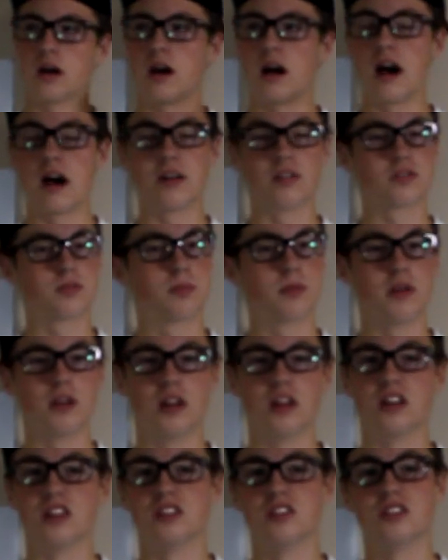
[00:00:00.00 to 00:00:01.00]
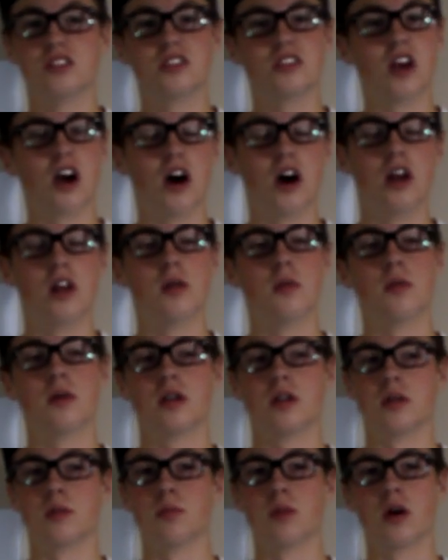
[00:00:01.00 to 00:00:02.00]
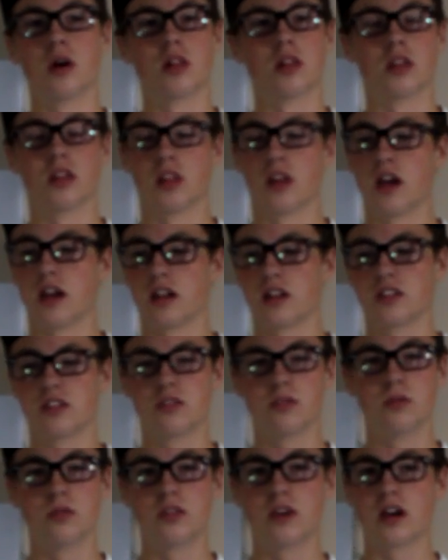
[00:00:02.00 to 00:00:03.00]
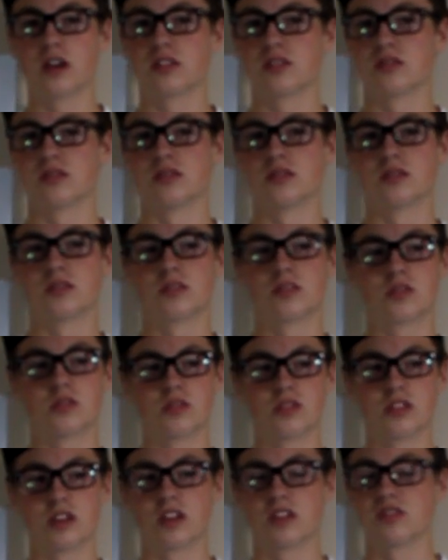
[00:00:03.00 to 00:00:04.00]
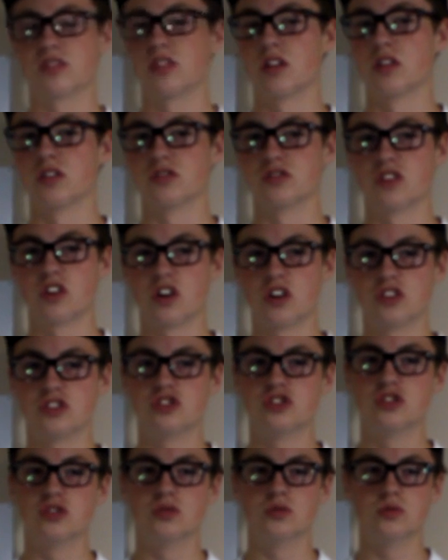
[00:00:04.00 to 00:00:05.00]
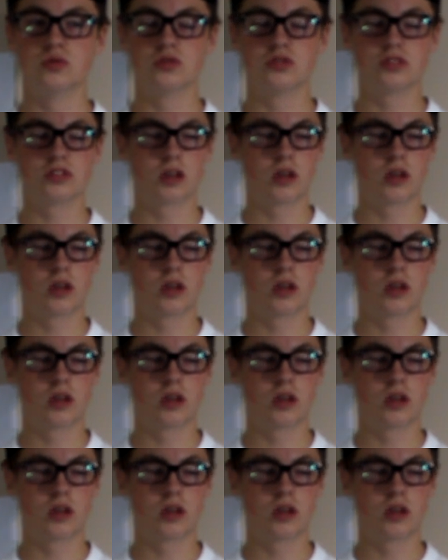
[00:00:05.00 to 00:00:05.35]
I spent a ton of money, probably like $2,000, $3,000 on shoes.